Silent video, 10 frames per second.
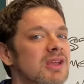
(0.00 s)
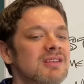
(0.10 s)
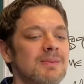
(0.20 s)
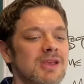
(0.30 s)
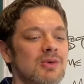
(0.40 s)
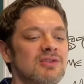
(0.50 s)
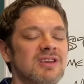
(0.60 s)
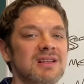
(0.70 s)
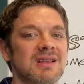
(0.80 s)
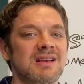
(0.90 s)
need to be
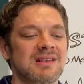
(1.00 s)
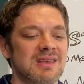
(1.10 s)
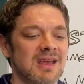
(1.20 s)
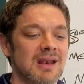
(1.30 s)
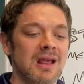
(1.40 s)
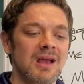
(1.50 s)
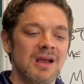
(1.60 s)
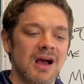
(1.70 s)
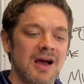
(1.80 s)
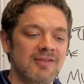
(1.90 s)
using LinkedIn.
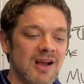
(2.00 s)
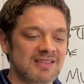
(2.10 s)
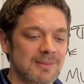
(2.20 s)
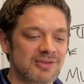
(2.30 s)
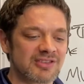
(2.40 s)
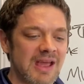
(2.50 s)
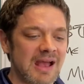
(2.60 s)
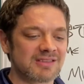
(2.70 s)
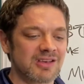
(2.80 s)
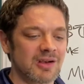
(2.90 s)
I've got some
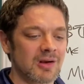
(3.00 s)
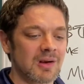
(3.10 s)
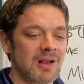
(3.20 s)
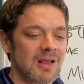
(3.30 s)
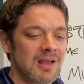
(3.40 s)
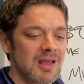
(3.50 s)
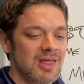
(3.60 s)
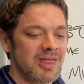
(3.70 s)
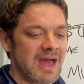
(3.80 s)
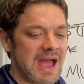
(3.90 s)
stats here
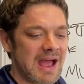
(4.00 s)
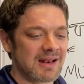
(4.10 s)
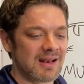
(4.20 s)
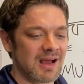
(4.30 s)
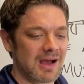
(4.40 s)
that